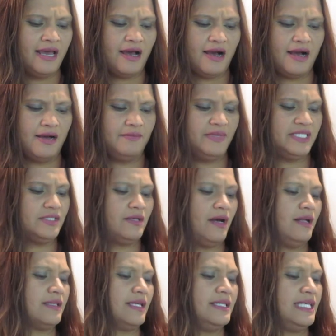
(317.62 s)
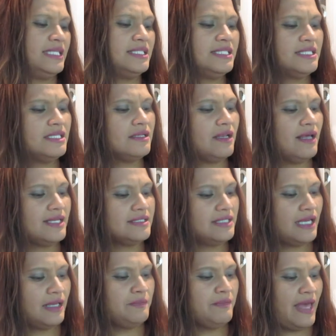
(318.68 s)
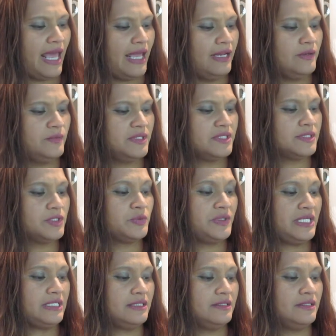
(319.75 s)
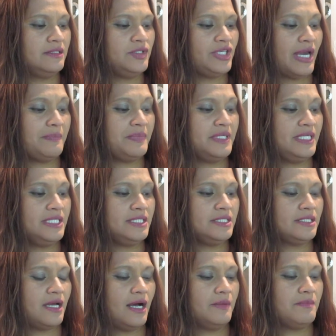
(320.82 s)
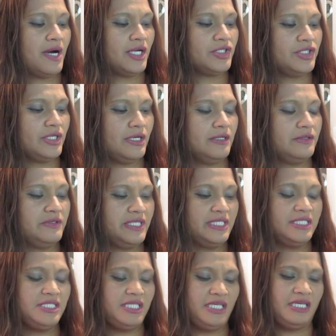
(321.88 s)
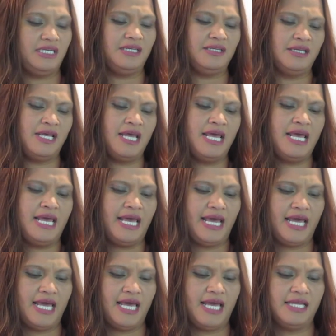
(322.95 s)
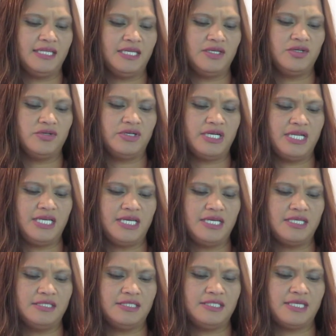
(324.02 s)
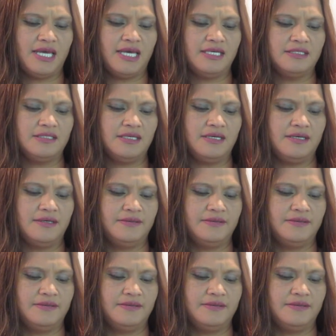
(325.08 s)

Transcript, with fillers: It's called an instant latte made with sweetened Japanese matcha green tea, and ingredients says